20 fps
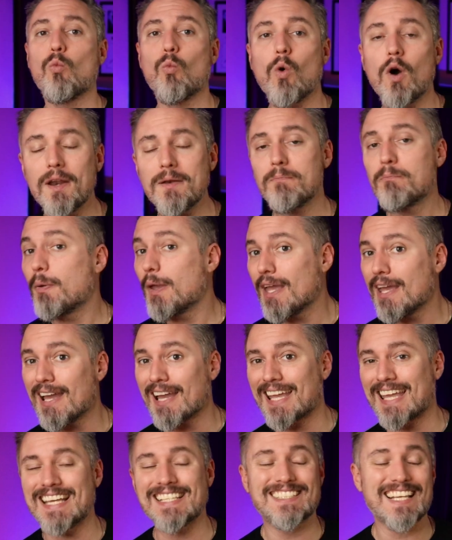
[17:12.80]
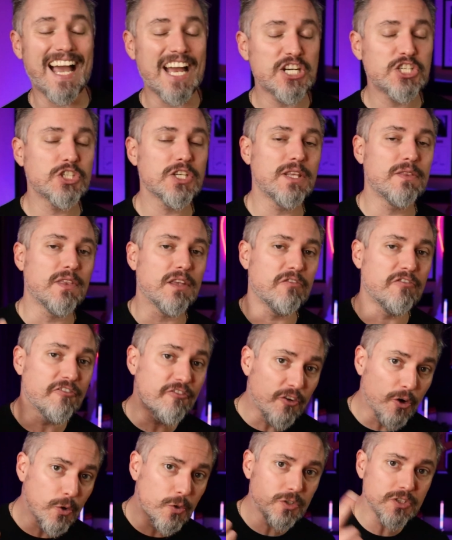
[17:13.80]
one pick is actually the
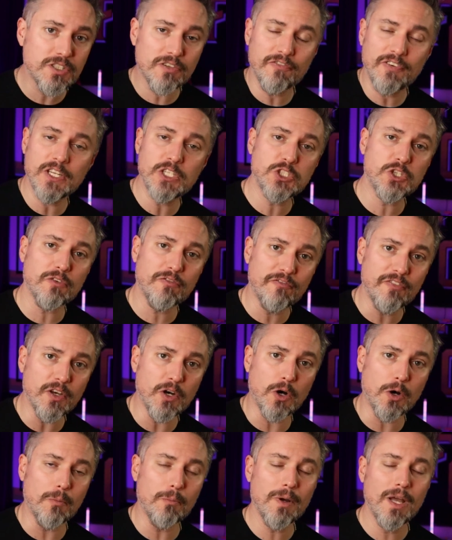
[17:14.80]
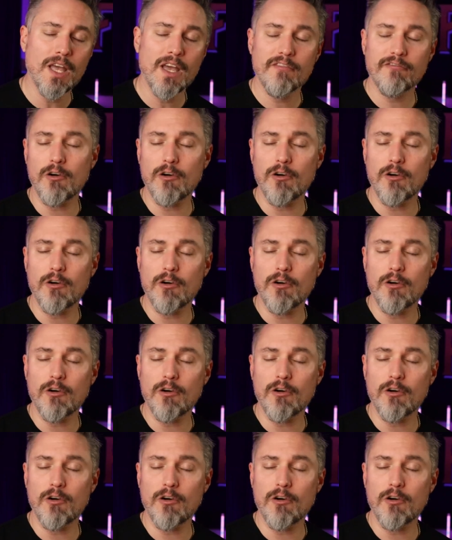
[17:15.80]
first feature film